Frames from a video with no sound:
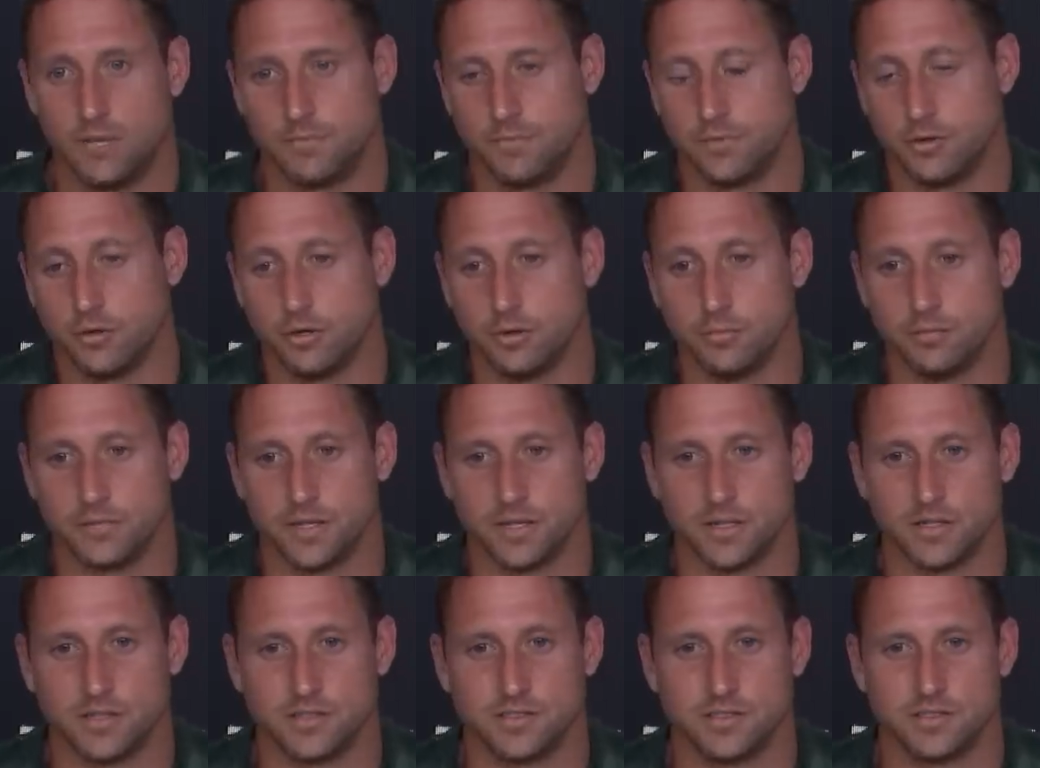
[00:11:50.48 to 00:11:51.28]
you hope
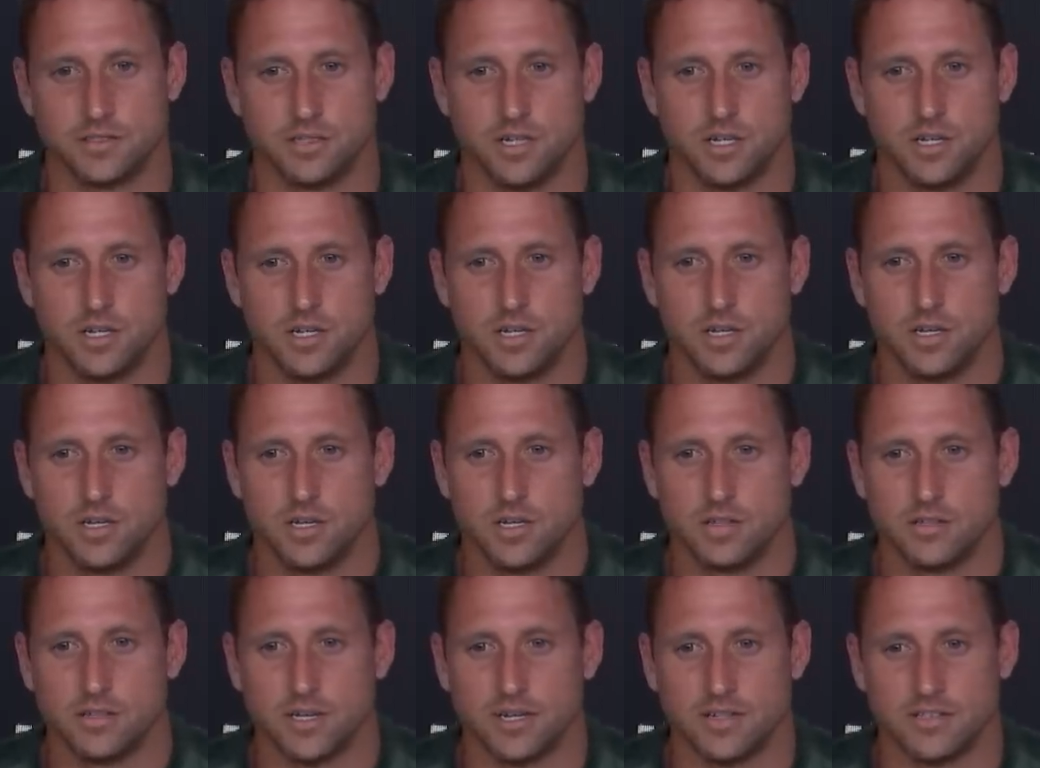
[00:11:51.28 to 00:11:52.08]
that it's
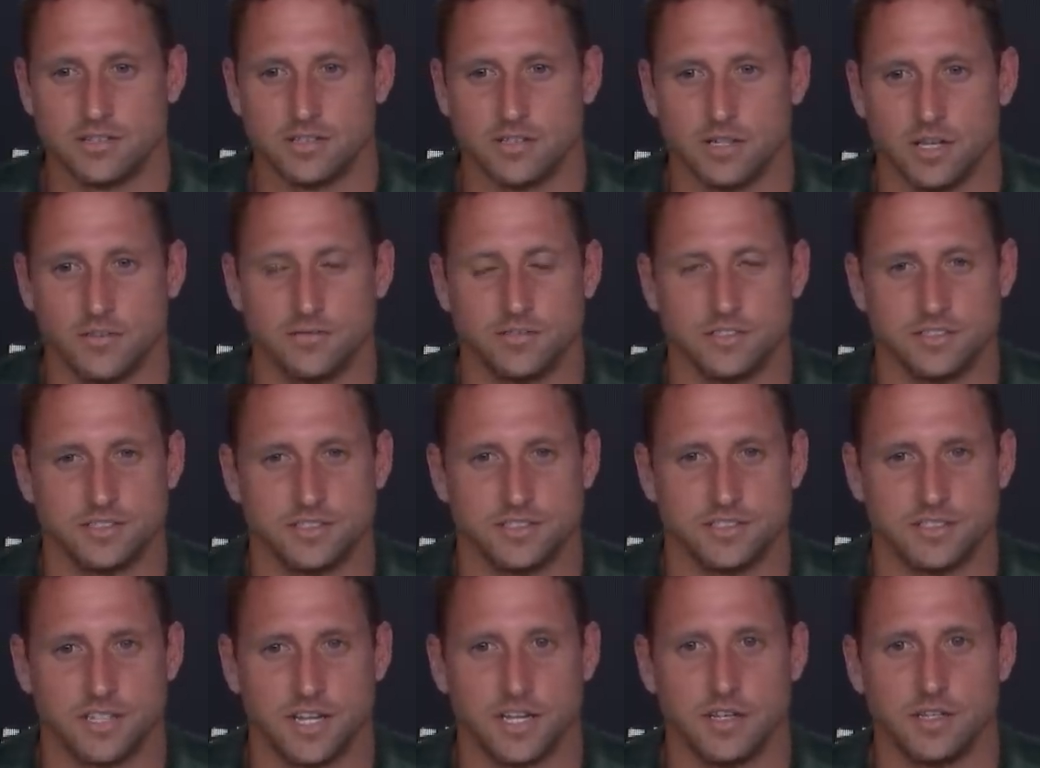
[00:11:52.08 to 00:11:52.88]
that it's enough to
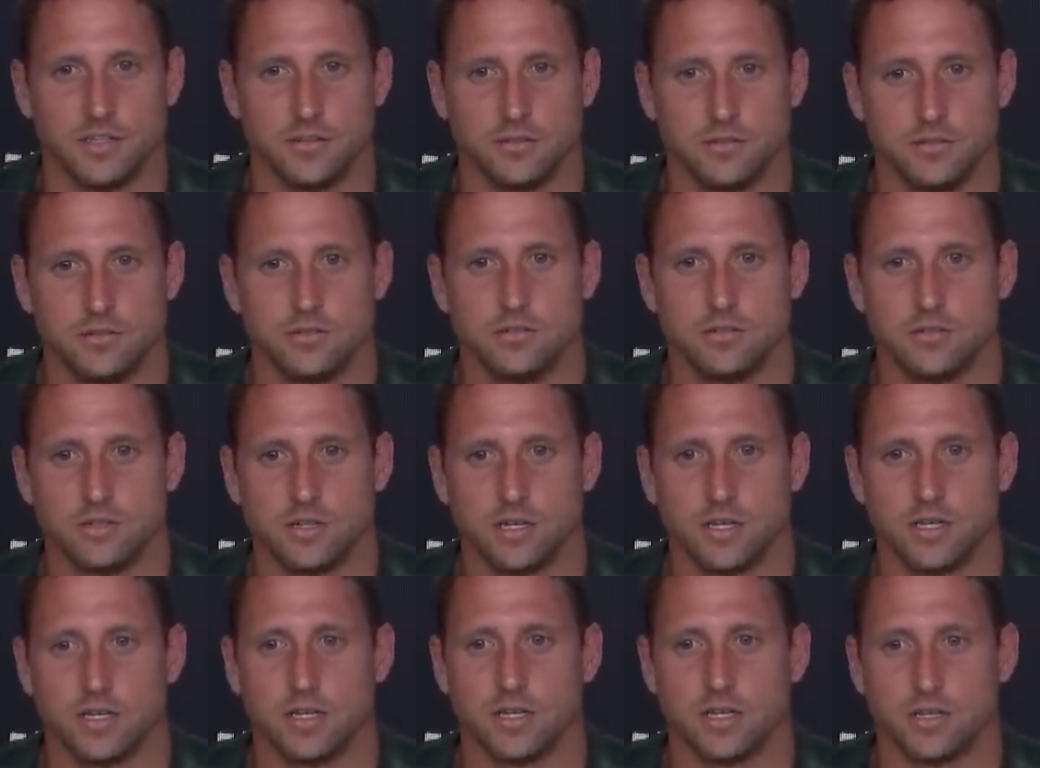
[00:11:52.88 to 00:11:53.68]
sustain you,
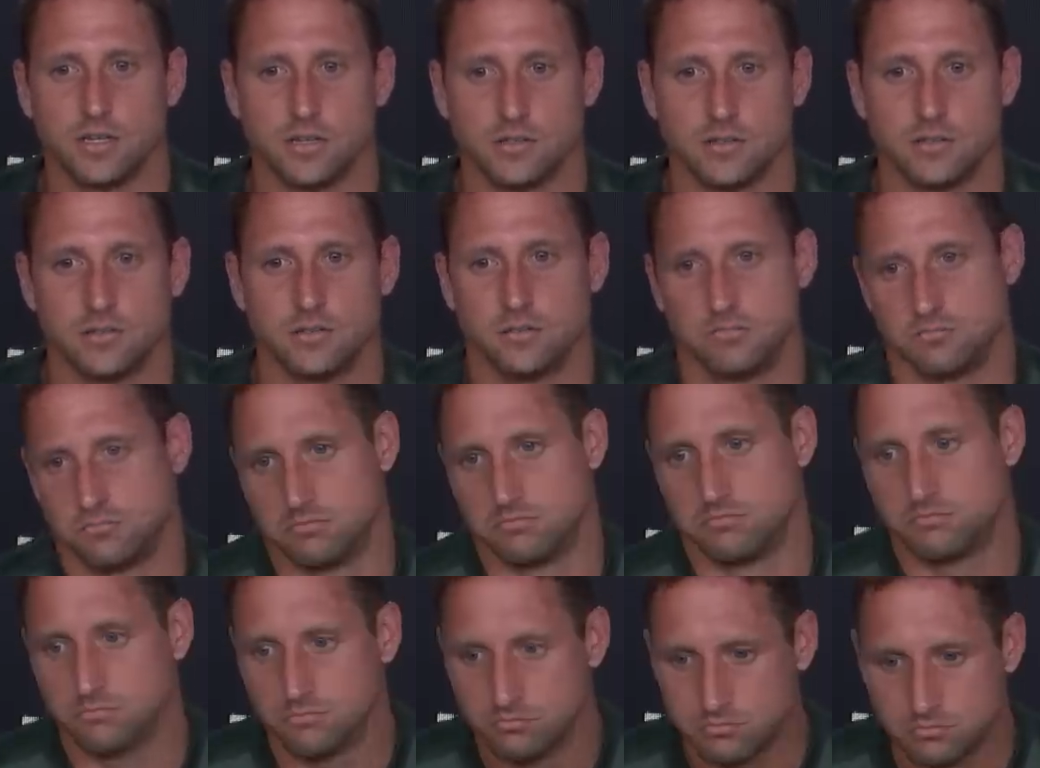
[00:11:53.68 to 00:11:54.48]
and
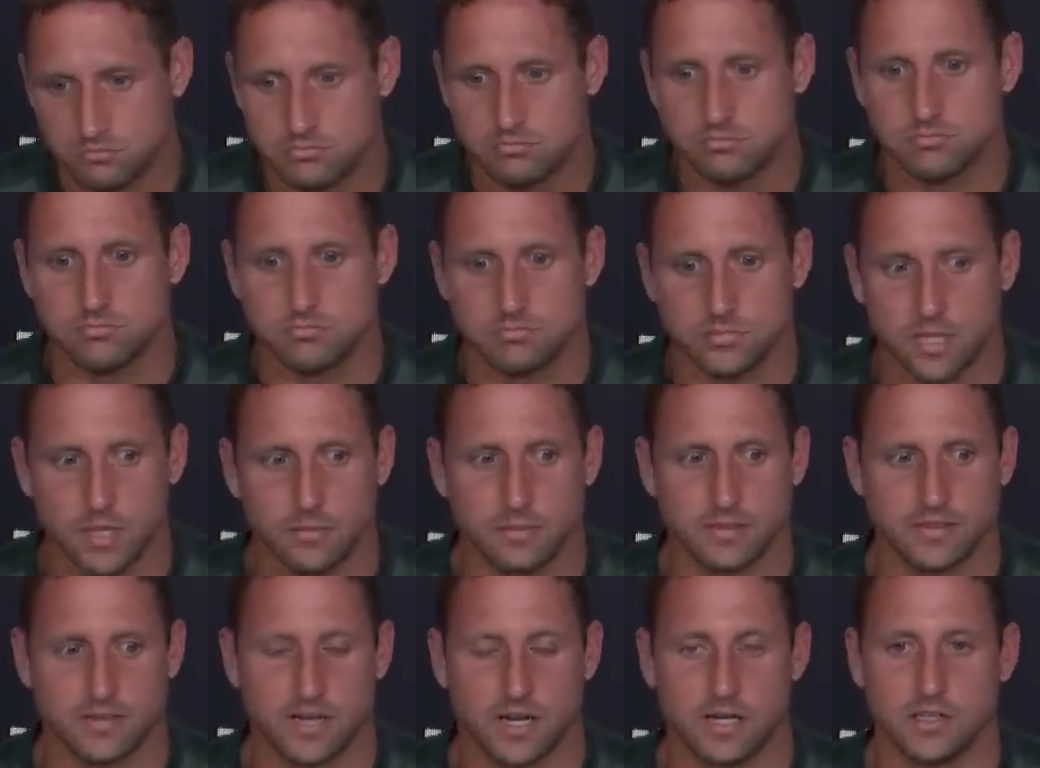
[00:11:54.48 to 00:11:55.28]
that
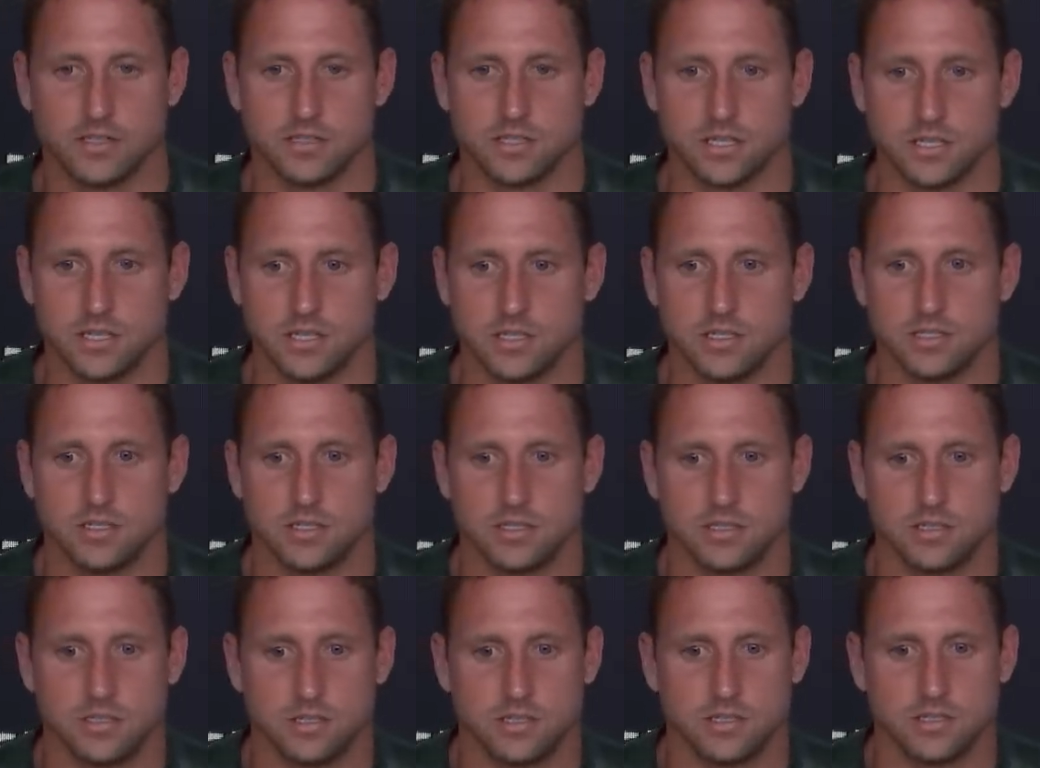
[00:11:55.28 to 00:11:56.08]
mentality
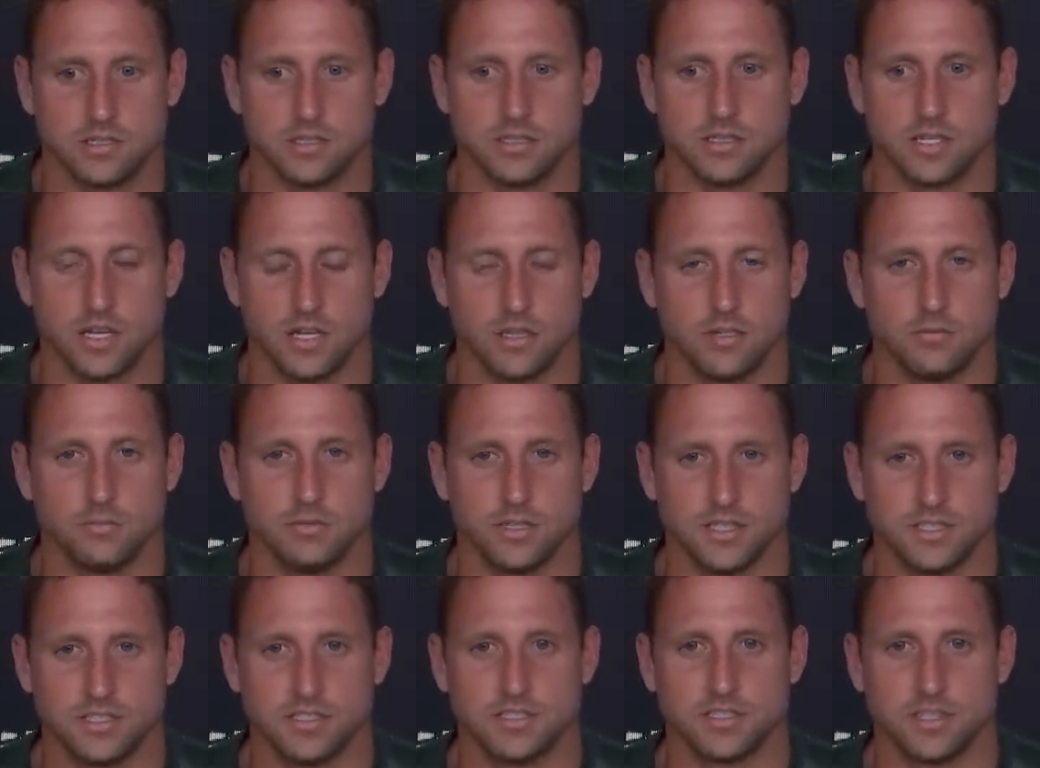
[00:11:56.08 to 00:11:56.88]
can get you
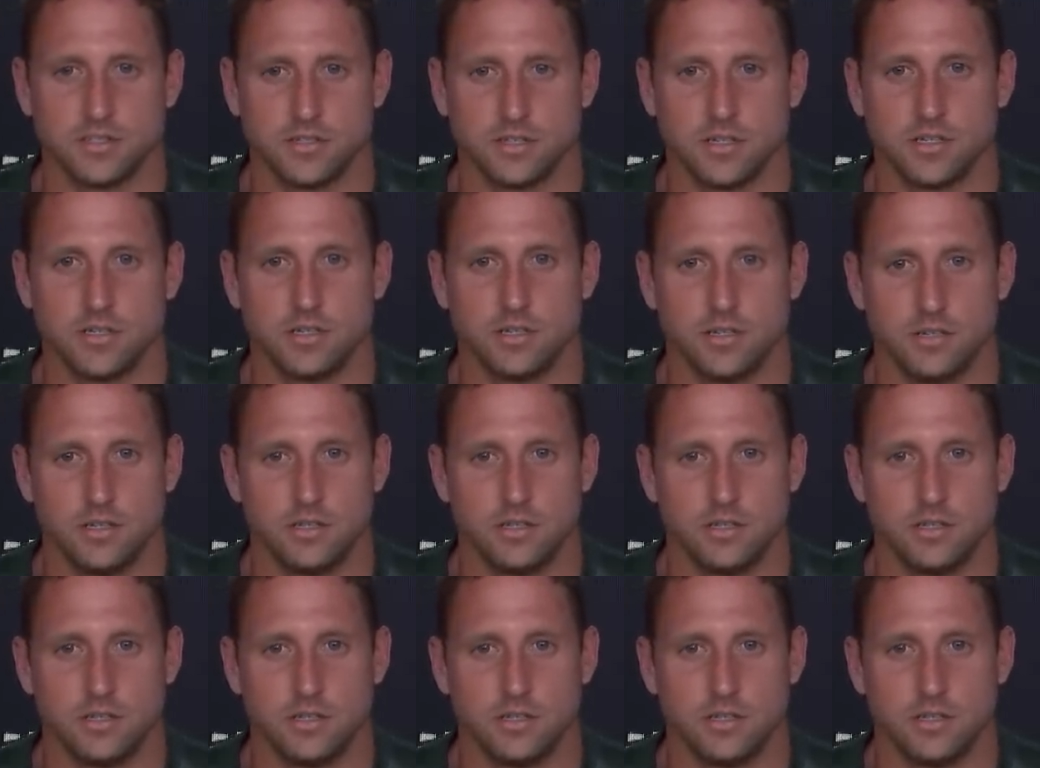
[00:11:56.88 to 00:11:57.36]
places. I think.